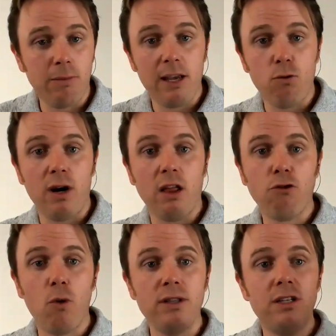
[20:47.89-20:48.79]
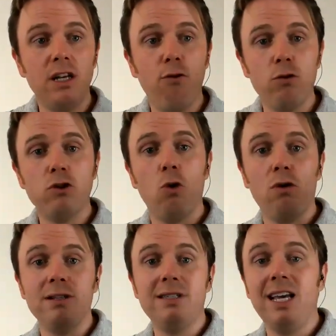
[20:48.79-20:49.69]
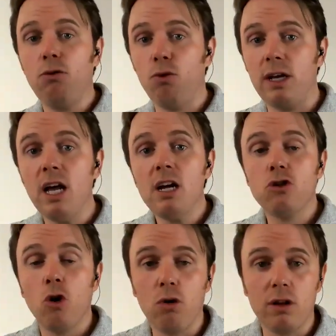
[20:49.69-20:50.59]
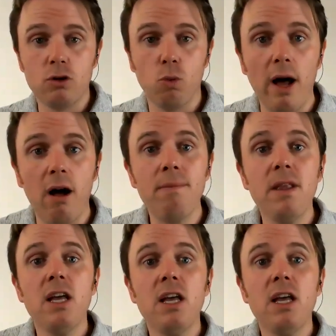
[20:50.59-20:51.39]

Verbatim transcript: You may even want to throw in T four total and T three total as well,